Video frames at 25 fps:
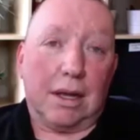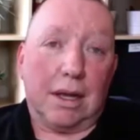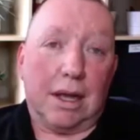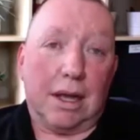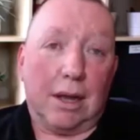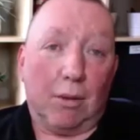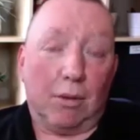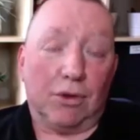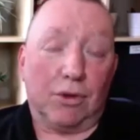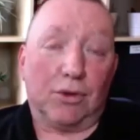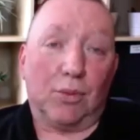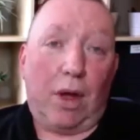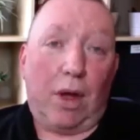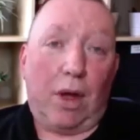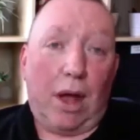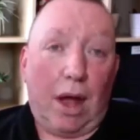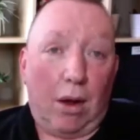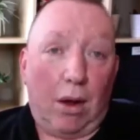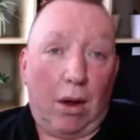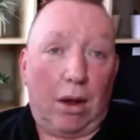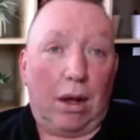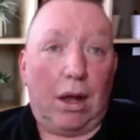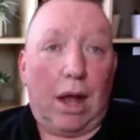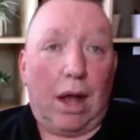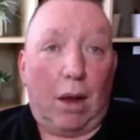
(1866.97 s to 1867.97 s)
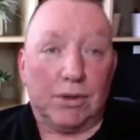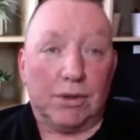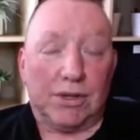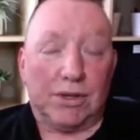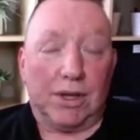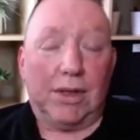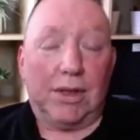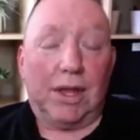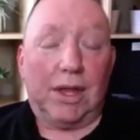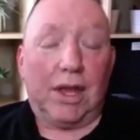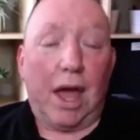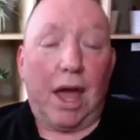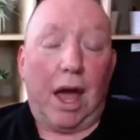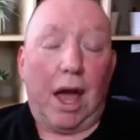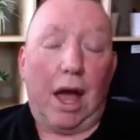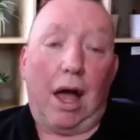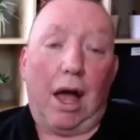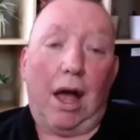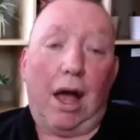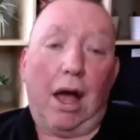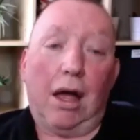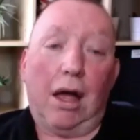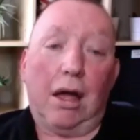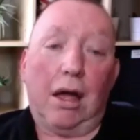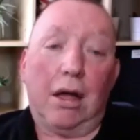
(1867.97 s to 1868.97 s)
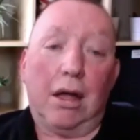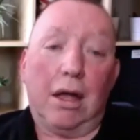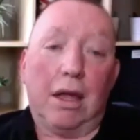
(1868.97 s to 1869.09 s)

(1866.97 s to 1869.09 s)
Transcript: it was, I, I was in the car